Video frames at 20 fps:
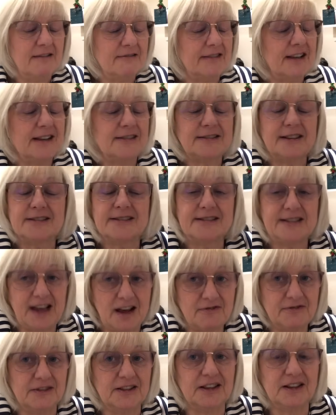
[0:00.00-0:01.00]
this has
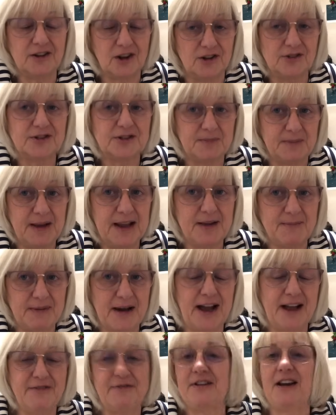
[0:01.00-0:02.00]
definitely got to be
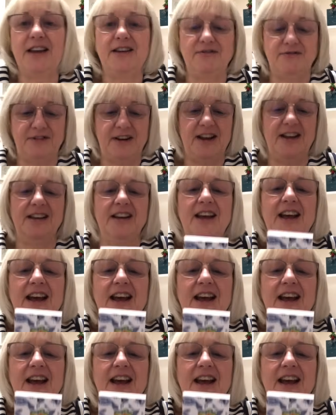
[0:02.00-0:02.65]
my favourite.